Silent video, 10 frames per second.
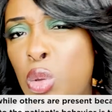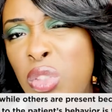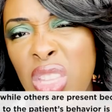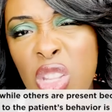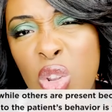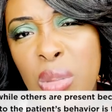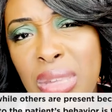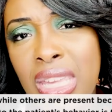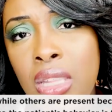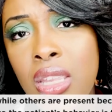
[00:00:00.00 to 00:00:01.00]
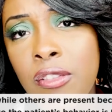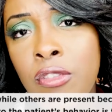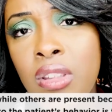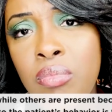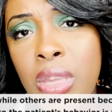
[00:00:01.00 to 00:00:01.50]
So you think they're going to be eating in
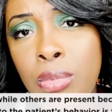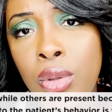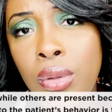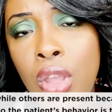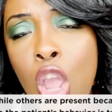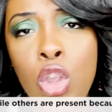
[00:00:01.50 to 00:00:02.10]
front of people?